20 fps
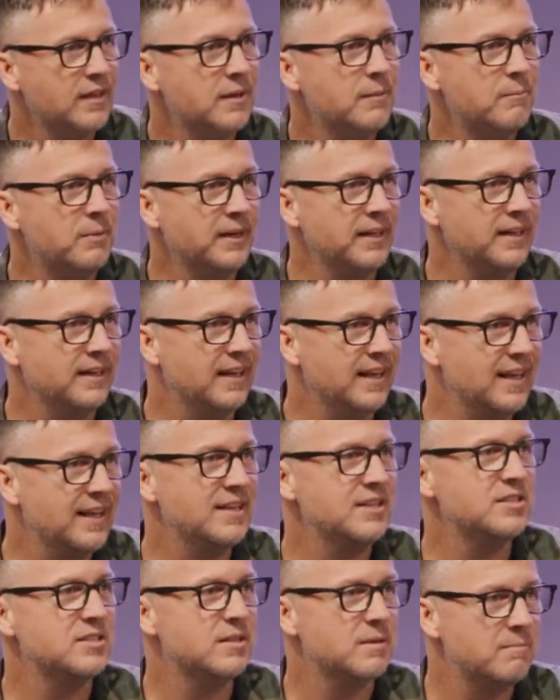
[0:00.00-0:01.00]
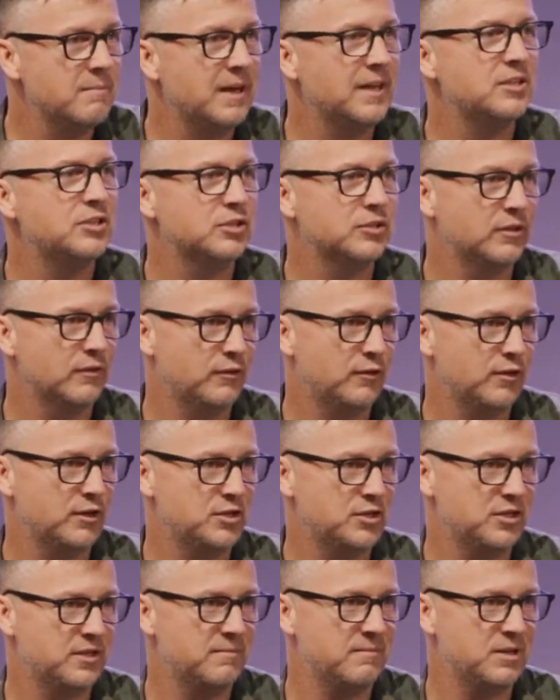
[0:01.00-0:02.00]
but it is the measure of
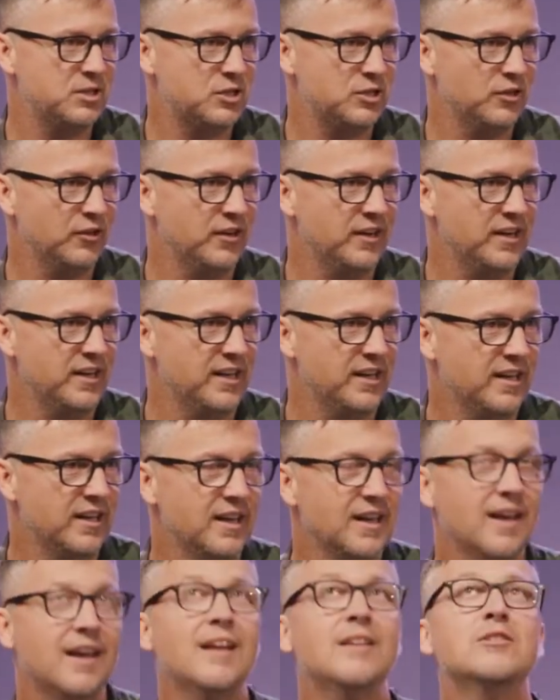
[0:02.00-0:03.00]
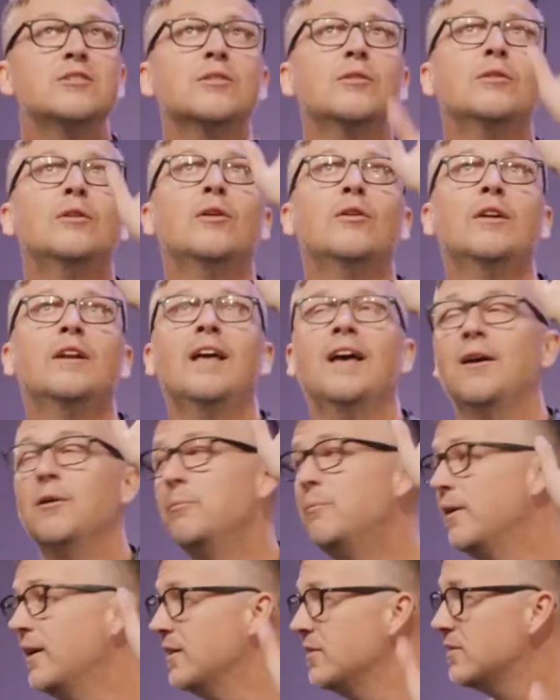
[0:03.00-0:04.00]
Christian maturity. And so, Lord,
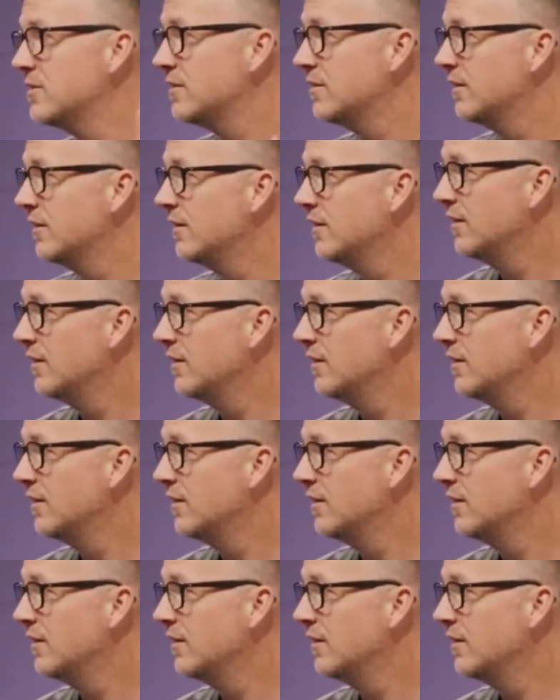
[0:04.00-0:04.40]
help us.